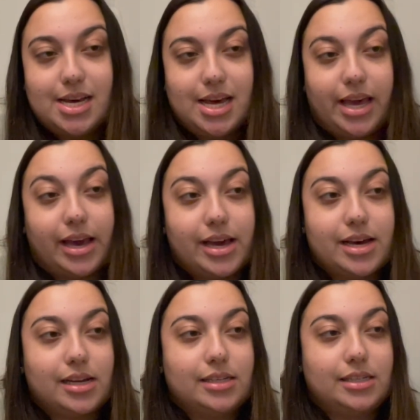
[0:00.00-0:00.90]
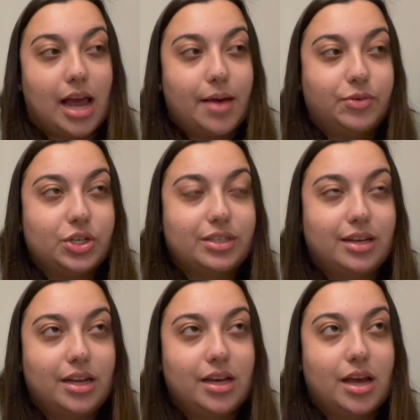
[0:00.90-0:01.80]
And I'm just
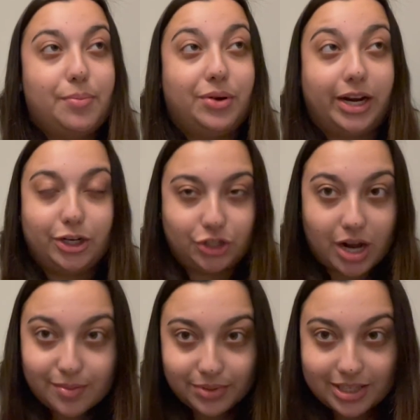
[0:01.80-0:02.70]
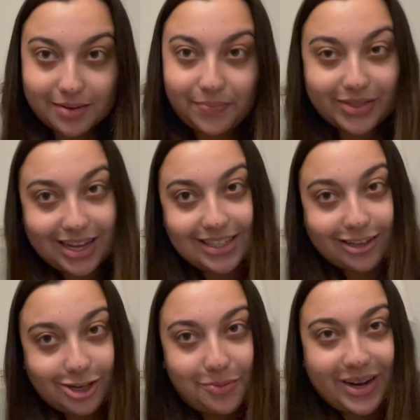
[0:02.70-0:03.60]
going to apply to jobs because
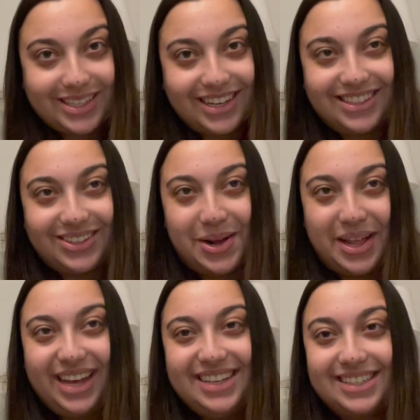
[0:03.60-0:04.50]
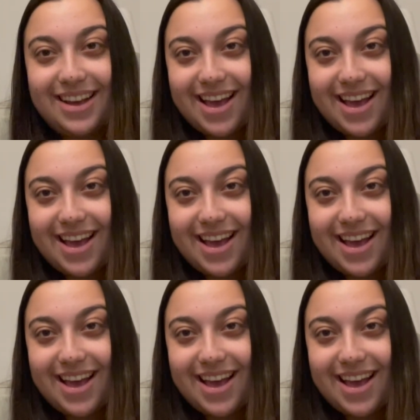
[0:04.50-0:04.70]
that's on my to-do list